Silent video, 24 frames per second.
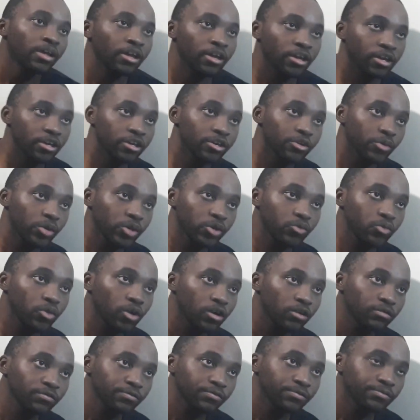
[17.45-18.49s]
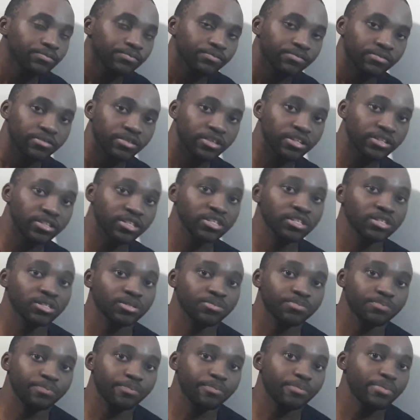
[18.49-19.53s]
In grade 12, this
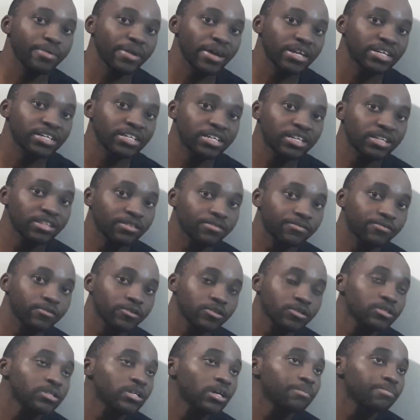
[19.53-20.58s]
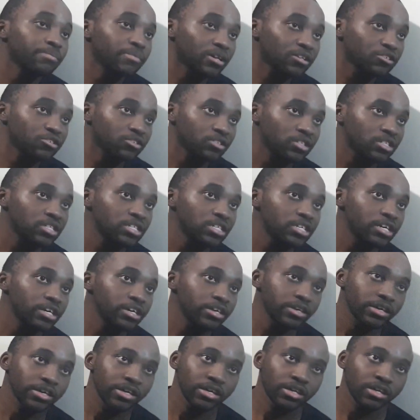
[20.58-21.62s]
is practically the first time that you're
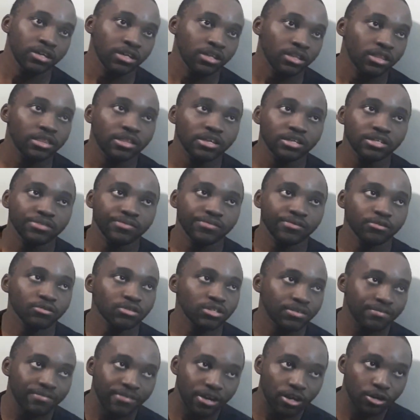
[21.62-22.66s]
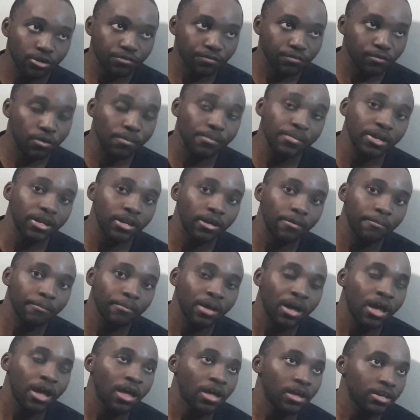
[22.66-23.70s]
seeing this future value formula.
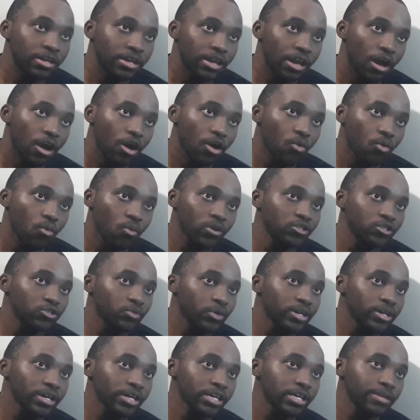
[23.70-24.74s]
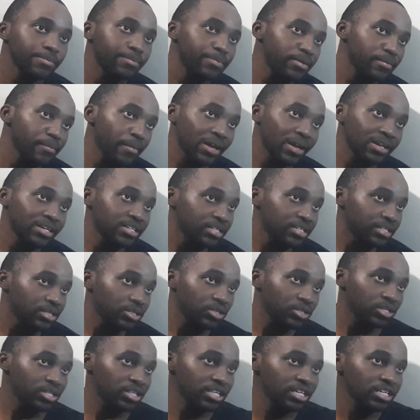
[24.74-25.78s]
Now, what you want to keep in mind
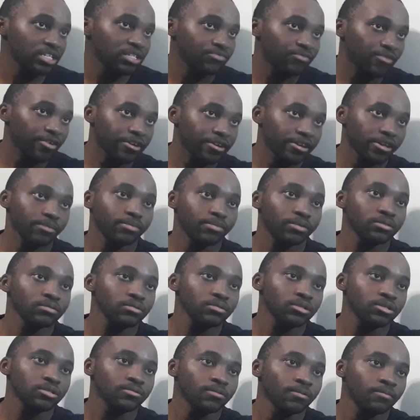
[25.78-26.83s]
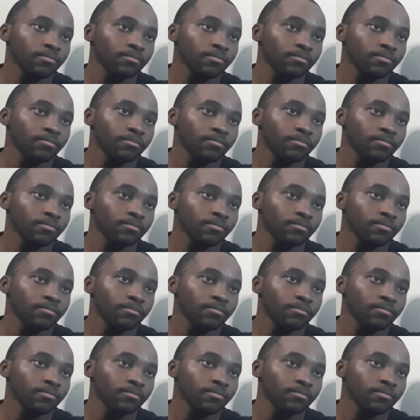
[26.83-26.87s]
is these variables.